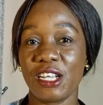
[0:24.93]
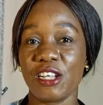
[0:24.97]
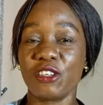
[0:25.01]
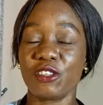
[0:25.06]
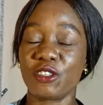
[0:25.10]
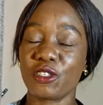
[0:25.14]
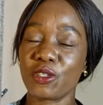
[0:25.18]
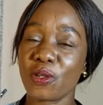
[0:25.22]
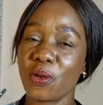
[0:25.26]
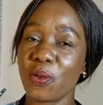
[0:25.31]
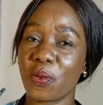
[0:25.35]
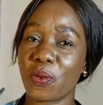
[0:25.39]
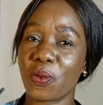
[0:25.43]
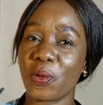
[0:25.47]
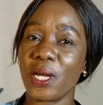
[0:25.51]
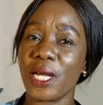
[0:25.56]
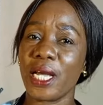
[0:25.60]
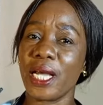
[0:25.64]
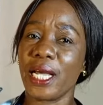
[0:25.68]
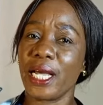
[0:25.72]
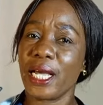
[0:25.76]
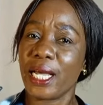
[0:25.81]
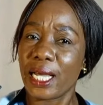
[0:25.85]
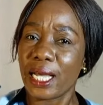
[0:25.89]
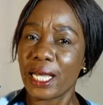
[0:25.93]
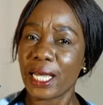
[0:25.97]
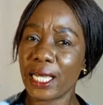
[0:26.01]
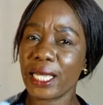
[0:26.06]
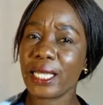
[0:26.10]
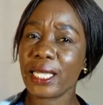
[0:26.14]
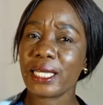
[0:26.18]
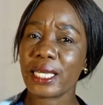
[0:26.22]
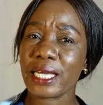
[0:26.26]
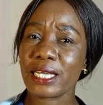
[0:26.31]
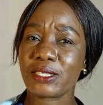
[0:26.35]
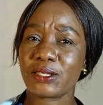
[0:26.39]
So
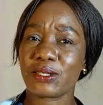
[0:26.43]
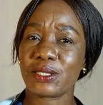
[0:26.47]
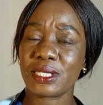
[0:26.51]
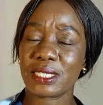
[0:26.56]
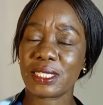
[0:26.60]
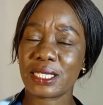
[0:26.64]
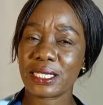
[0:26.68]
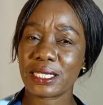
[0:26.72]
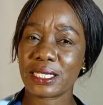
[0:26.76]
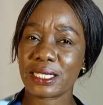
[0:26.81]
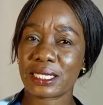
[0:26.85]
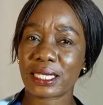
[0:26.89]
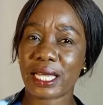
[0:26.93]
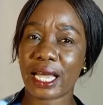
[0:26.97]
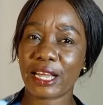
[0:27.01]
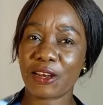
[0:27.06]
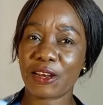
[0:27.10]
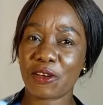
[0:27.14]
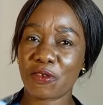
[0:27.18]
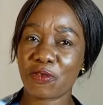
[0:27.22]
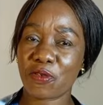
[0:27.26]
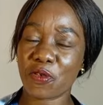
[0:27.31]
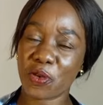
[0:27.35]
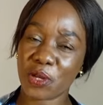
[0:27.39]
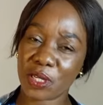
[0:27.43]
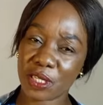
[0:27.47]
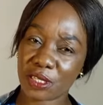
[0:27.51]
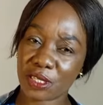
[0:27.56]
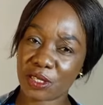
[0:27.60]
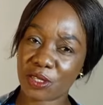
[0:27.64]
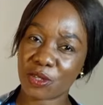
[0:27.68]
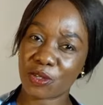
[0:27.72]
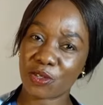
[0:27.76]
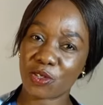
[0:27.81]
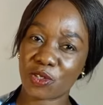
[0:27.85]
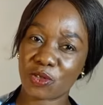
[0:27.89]
in case you see this kind of
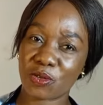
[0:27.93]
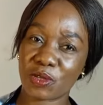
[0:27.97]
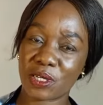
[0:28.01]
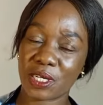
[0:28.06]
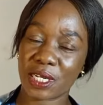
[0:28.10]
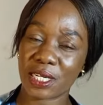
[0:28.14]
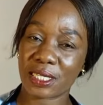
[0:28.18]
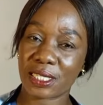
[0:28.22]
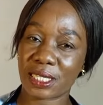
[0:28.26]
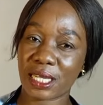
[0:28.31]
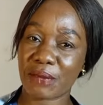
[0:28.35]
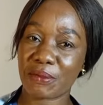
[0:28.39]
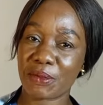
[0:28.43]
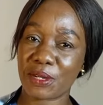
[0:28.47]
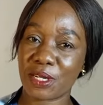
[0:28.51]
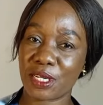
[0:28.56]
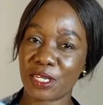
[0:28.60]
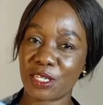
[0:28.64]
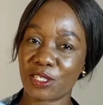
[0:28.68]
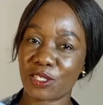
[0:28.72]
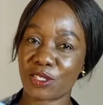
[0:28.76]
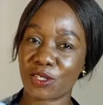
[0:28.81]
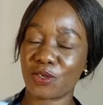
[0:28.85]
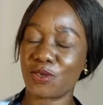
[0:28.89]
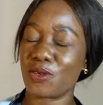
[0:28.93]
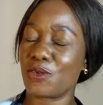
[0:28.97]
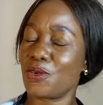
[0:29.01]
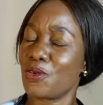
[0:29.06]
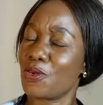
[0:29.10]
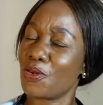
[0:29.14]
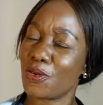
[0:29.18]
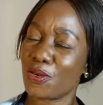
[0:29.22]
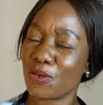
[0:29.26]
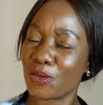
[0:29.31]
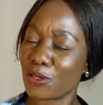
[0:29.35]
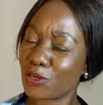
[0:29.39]
question during examination,
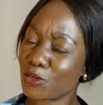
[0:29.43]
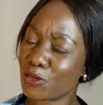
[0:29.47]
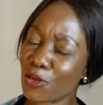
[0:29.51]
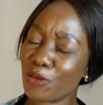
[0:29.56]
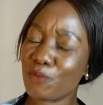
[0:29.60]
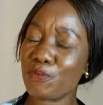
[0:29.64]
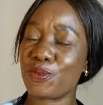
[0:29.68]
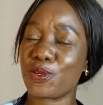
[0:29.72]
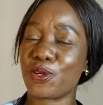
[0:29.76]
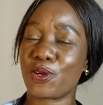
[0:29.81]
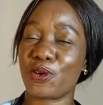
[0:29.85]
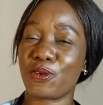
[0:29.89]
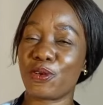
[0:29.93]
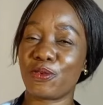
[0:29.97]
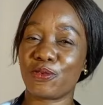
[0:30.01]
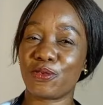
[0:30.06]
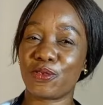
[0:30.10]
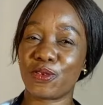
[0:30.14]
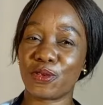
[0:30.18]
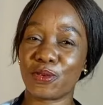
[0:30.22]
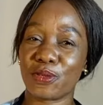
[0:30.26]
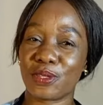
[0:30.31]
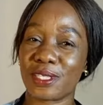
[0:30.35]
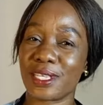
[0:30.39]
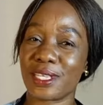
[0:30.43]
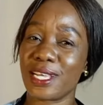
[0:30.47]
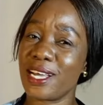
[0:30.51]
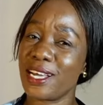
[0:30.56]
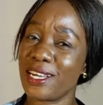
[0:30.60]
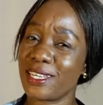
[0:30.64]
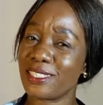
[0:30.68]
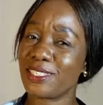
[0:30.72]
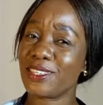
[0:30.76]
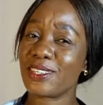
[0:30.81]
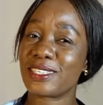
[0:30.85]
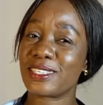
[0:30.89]
don't be confused.
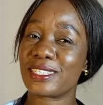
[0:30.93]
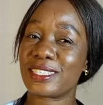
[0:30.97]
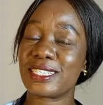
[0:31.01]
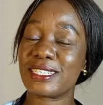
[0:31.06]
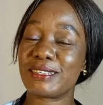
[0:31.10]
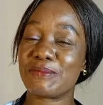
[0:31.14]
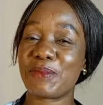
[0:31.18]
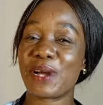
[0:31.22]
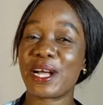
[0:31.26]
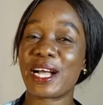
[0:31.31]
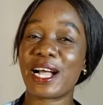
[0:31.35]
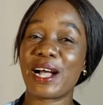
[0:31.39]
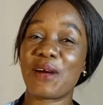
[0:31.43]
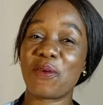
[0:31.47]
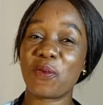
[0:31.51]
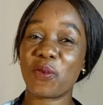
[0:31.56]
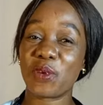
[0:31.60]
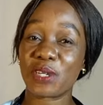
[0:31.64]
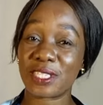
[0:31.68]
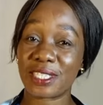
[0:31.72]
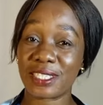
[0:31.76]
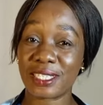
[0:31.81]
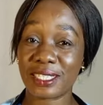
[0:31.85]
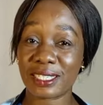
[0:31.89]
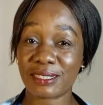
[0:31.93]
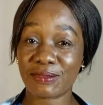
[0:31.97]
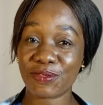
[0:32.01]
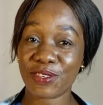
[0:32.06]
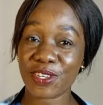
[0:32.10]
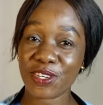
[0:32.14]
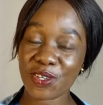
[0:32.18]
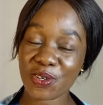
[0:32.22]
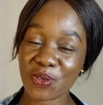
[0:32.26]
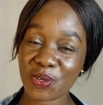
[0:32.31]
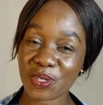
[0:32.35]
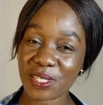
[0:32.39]
Just sit back and watch this
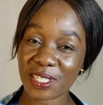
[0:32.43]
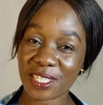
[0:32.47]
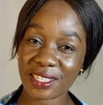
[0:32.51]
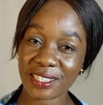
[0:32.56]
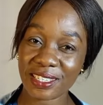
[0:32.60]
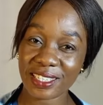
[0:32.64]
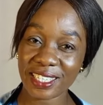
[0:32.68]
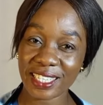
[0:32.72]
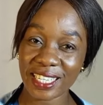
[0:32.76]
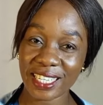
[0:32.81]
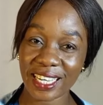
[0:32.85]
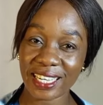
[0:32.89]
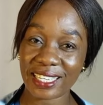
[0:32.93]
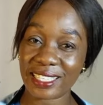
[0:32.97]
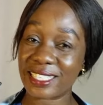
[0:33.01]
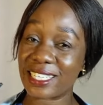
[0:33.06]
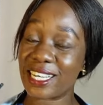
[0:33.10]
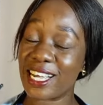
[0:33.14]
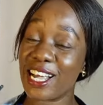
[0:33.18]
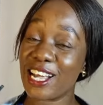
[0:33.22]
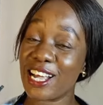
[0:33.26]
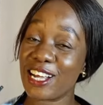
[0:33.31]
video till the end.